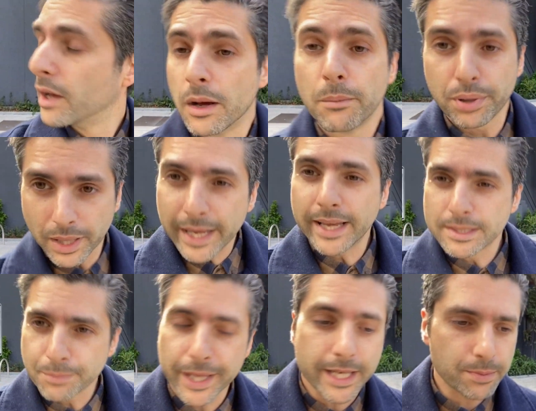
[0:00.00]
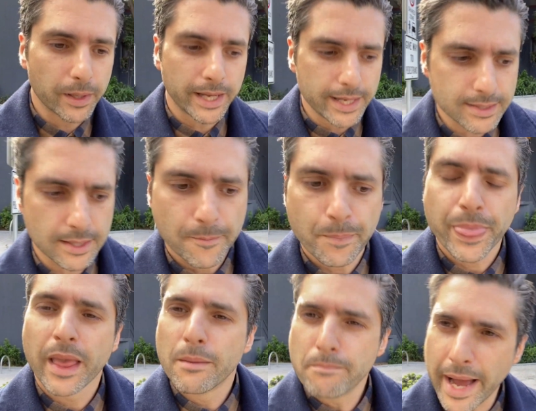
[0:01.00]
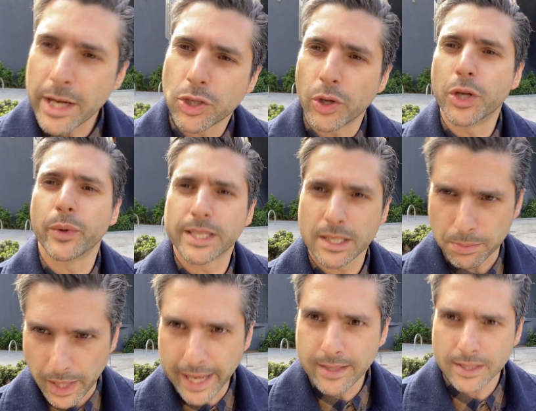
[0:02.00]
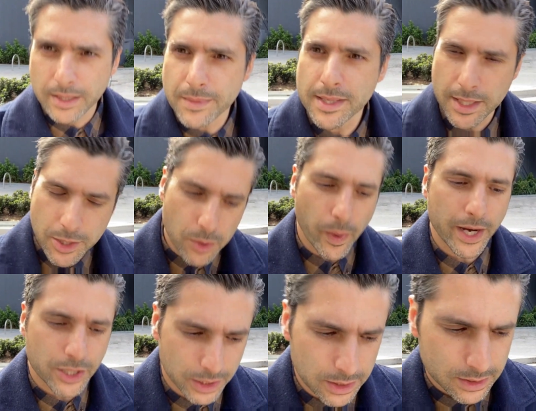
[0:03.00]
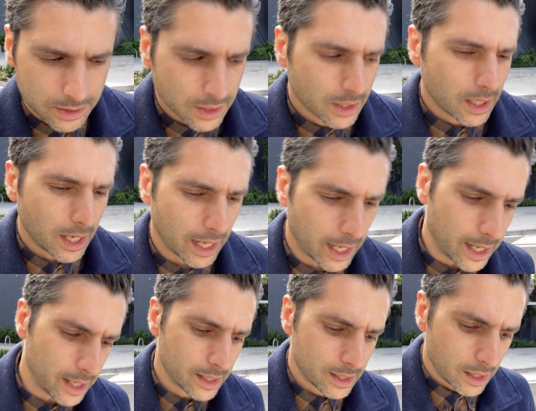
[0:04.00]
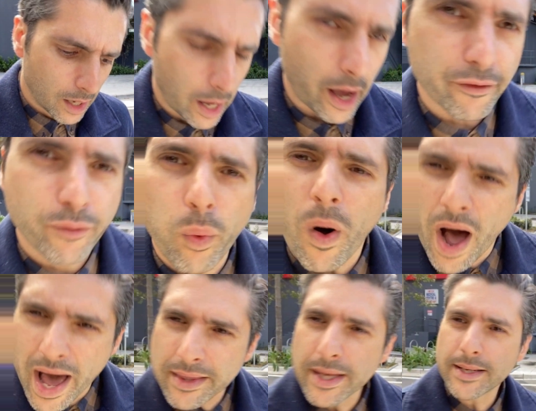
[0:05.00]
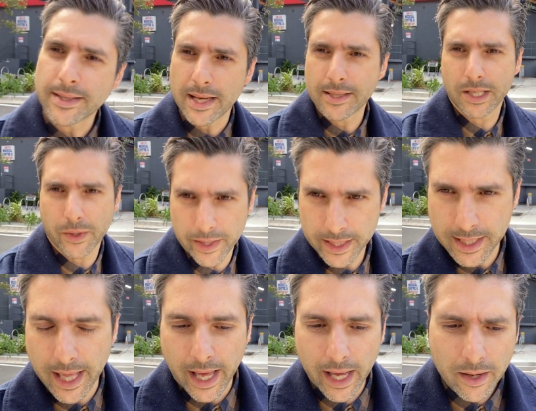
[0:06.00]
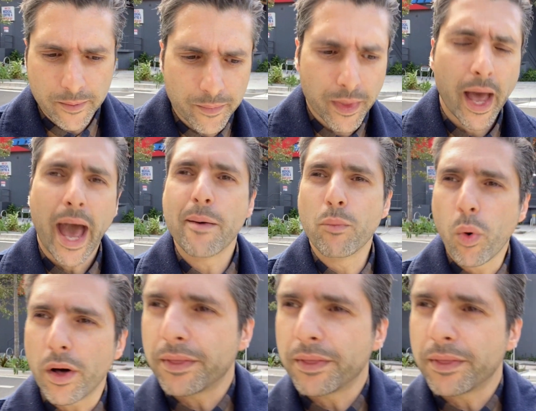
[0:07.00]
please, please, please make sure you explain to them the situation of why the assessor is there and what